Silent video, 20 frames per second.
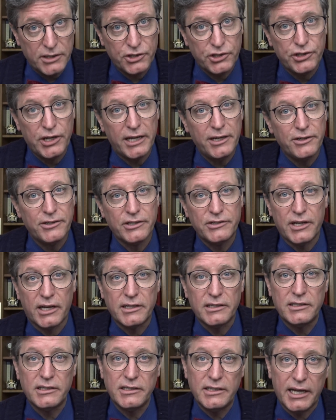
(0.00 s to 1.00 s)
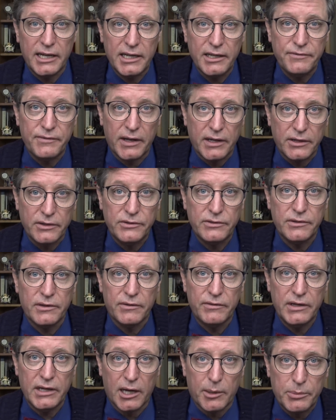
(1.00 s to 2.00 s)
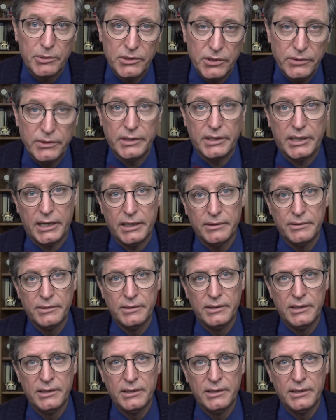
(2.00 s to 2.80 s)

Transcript: Schneider decided to take advantage of the opportunity.